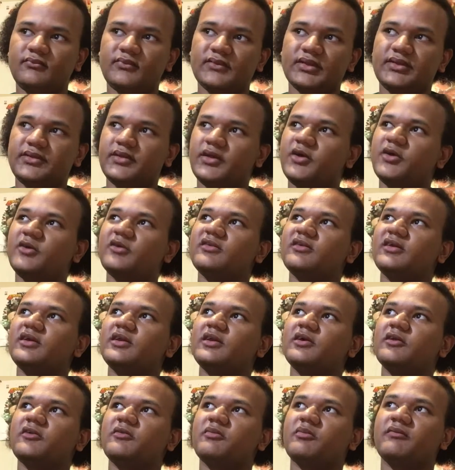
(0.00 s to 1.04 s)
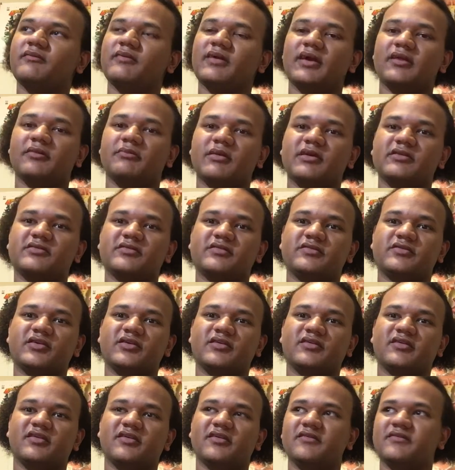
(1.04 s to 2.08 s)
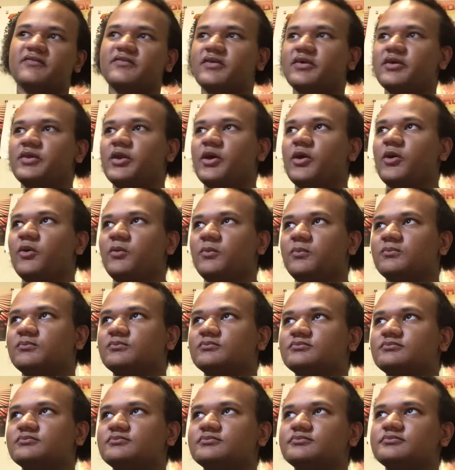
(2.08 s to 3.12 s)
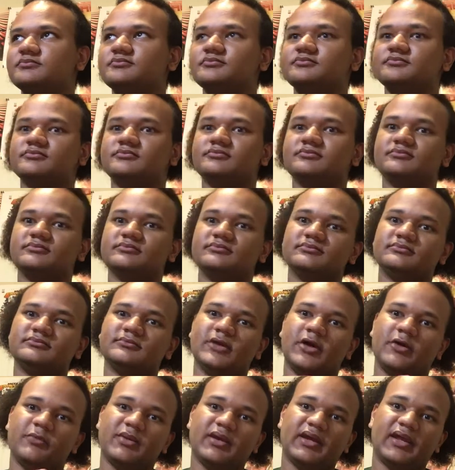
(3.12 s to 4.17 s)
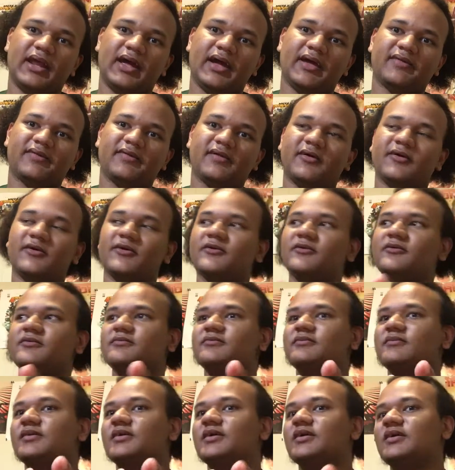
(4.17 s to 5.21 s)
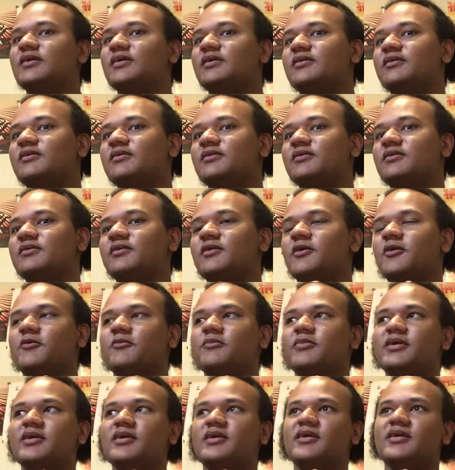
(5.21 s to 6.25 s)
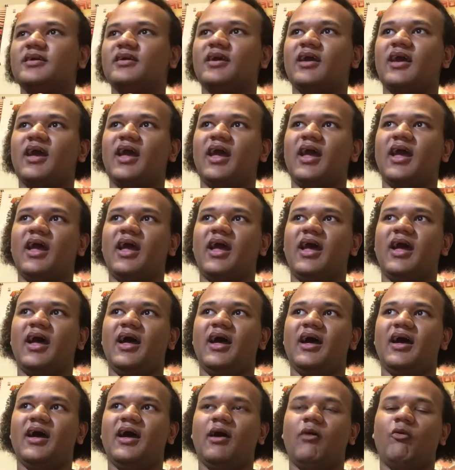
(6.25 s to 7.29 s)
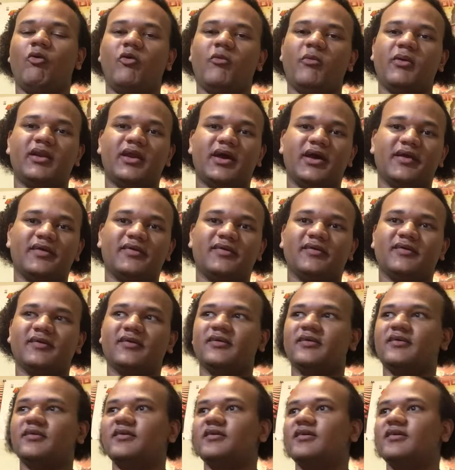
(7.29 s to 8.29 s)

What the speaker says: So you know, this movie has messages of, you know, don't be an asshole. Don't be a womanizer.